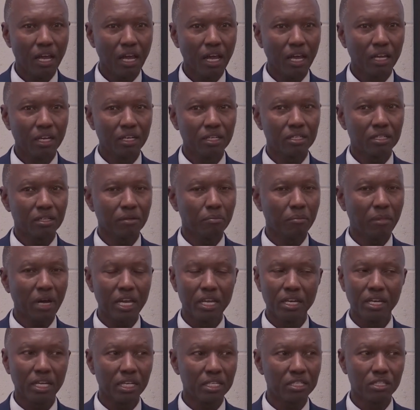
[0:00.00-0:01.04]
And
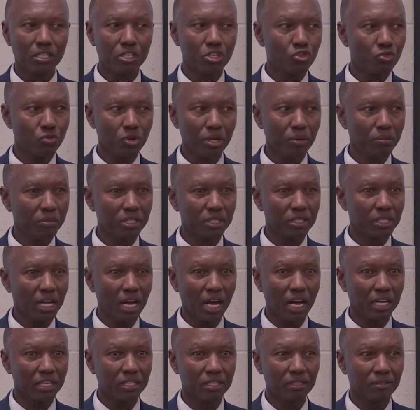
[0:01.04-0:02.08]
my next dream is
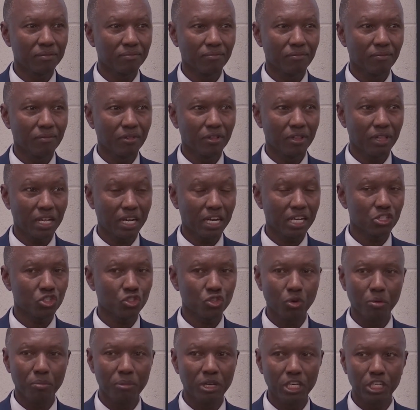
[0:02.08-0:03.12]
that there are
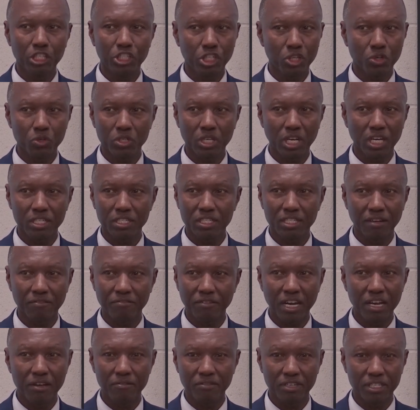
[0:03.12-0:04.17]
so many genocide
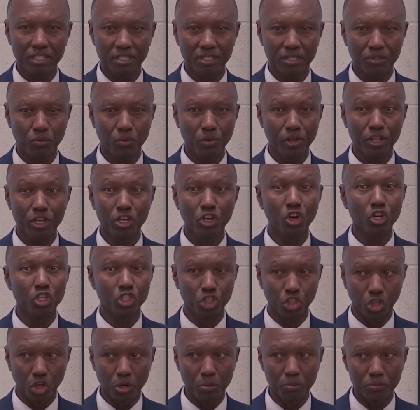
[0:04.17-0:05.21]
survivors with no
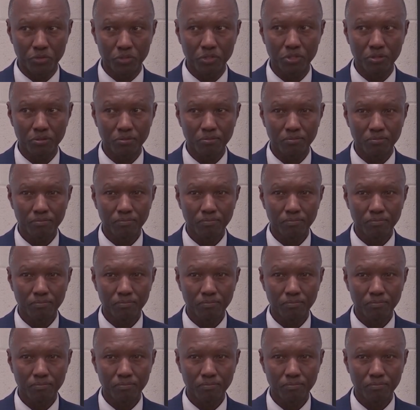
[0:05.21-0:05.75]
jobs.